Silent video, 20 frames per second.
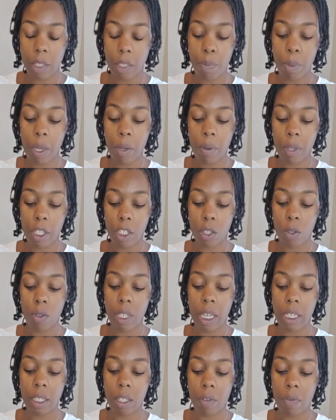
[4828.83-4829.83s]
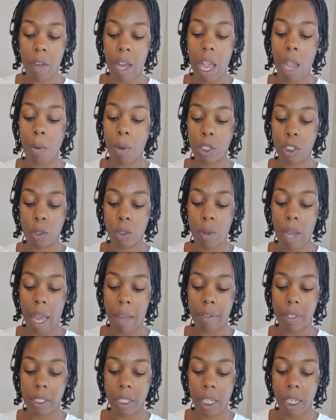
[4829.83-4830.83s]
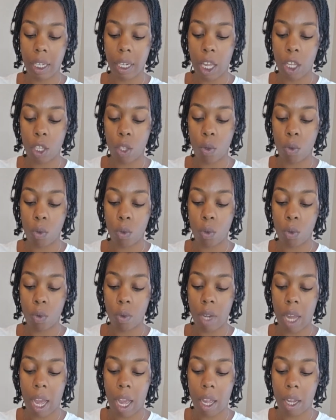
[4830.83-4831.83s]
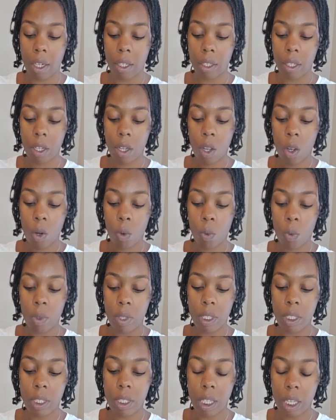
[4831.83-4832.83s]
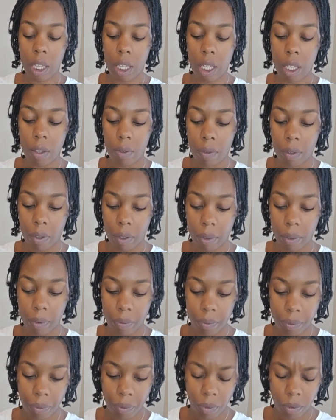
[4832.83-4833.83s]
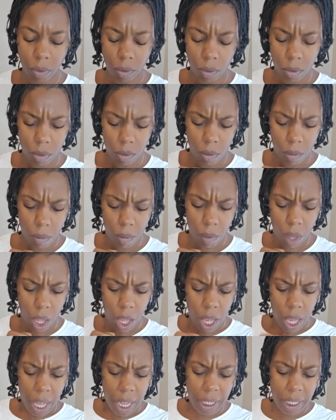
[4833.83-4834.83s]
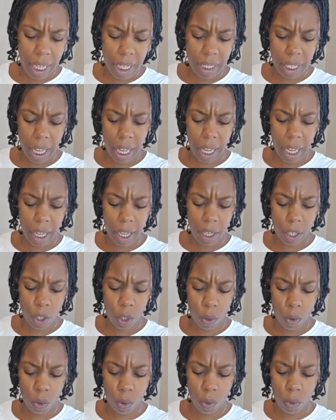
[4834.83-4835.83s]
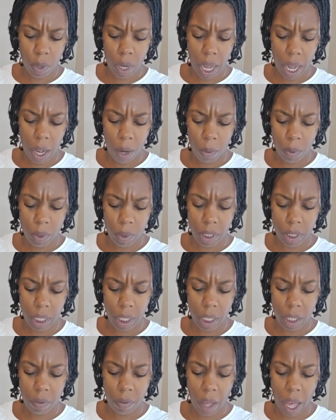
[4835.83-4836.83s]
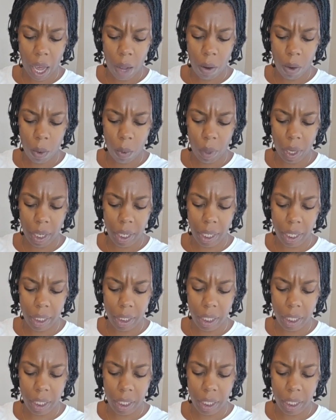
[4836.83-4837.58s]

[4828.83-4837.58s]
Okay, so that's experience. You testify what you have seen, and you do not receive. It says, and you do not receive our witness.